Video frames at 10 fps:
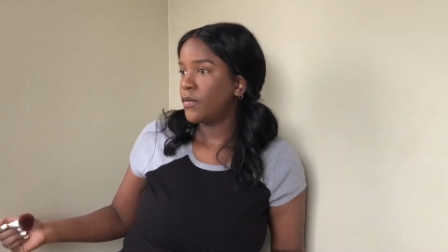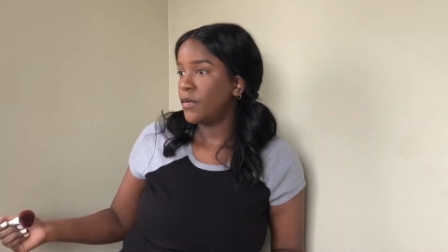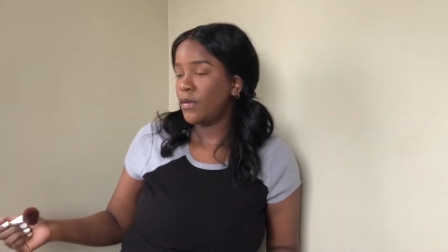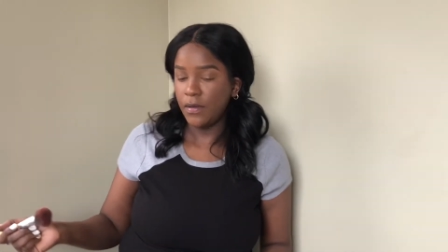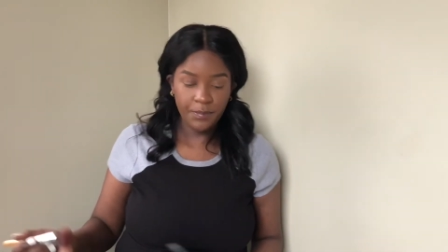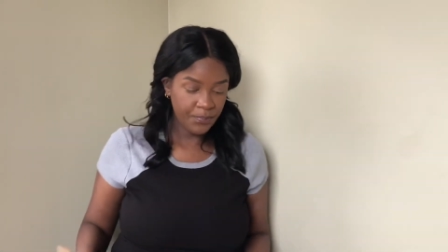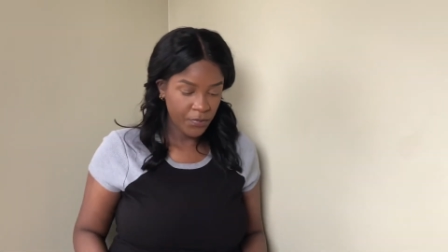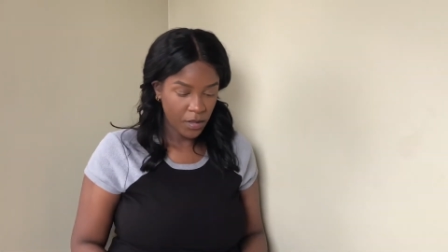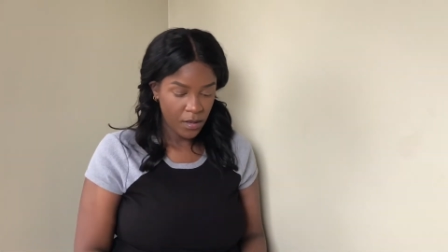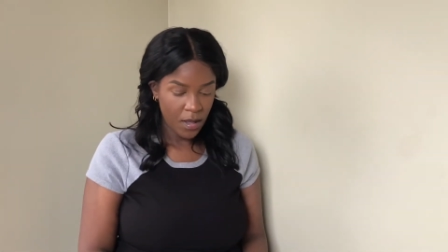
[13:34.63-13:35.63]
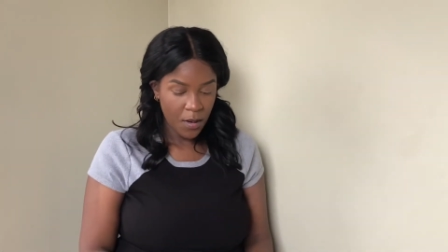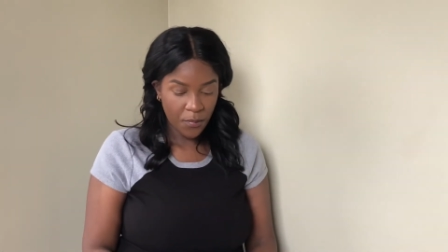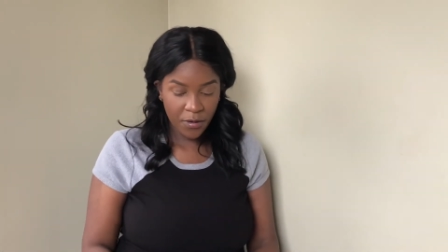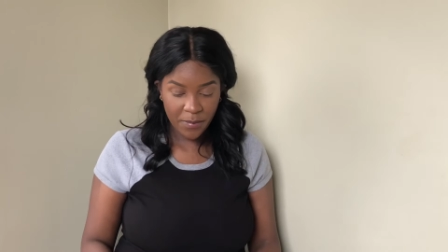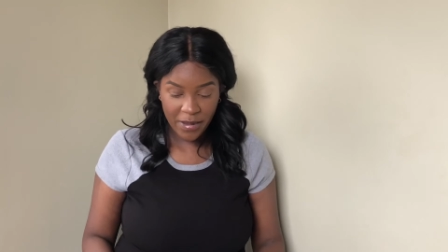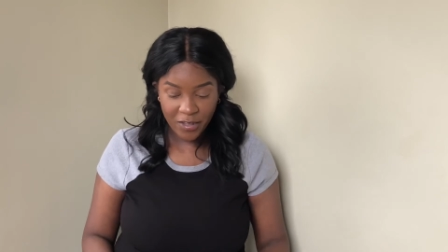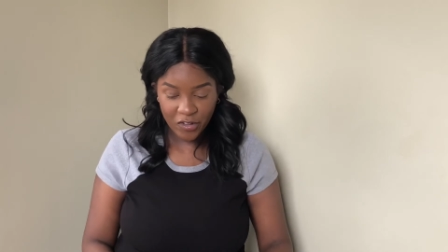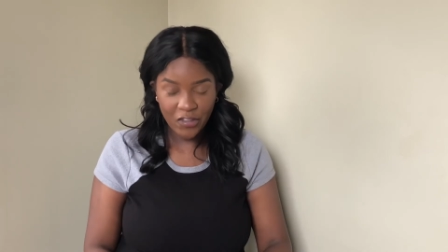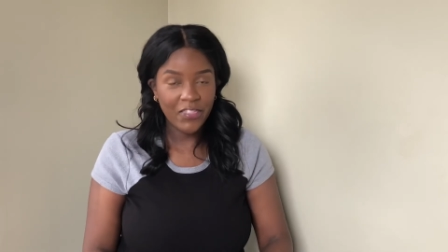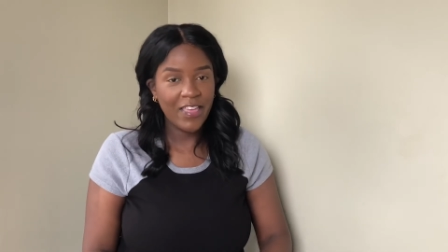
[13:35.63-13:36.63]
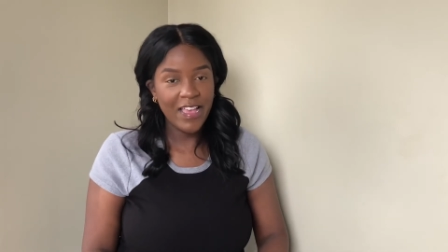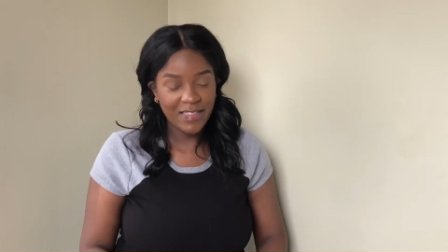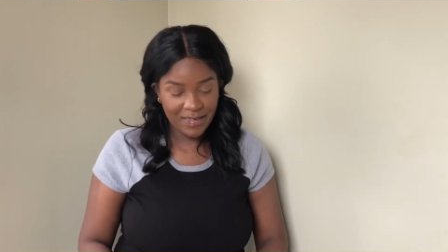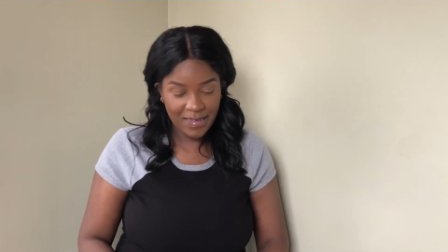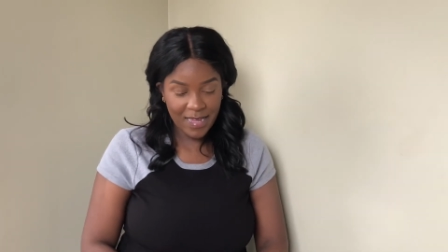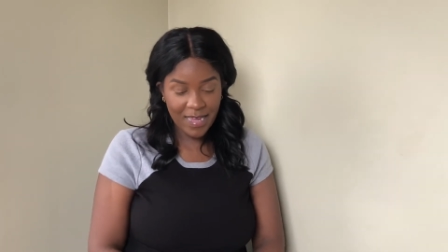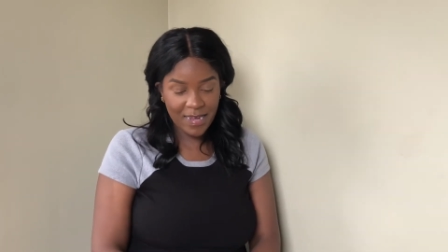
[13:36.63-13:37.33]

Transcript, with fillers: And pretty much that's it.